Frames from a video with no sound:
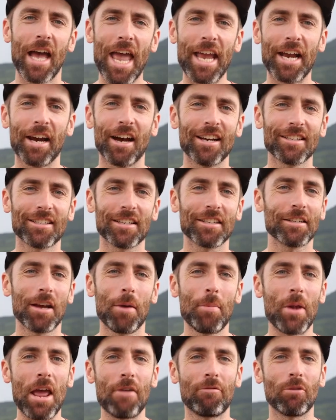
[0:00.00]
Hey guys,
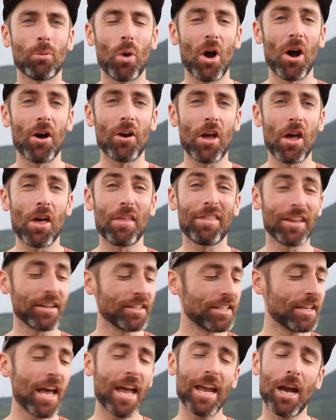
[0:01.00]
Simon here from Wild Earth,
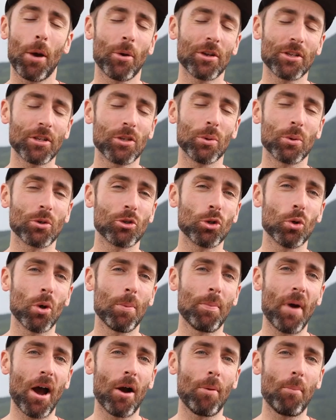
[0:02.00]
and today I wanted to talk to
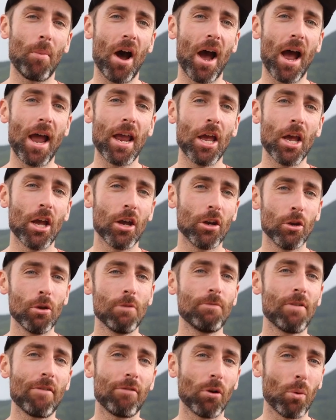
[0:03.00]
you about my
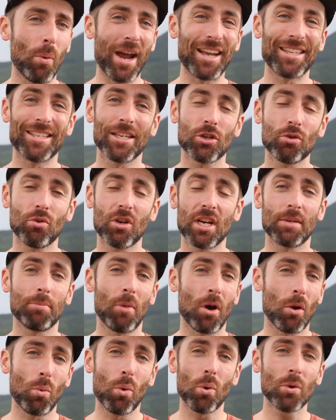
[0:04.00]
new favourite way to
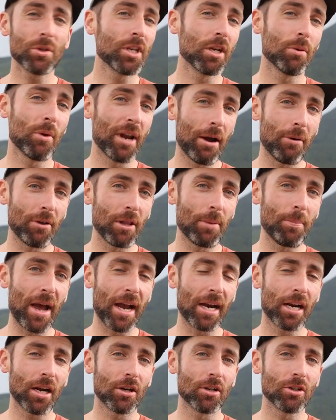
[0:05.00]
treat my water when out in the
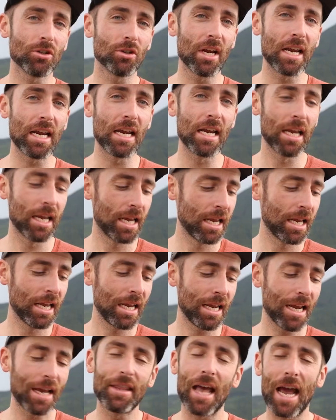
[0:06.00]
backcountry,
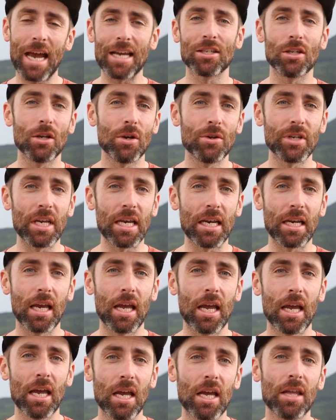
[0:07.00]
and that is
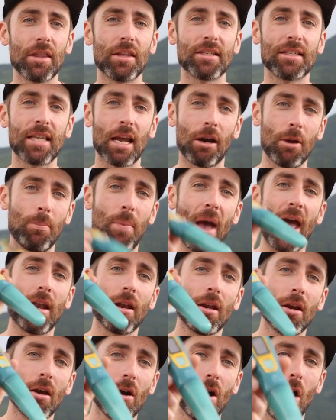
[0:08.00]
using the Steripen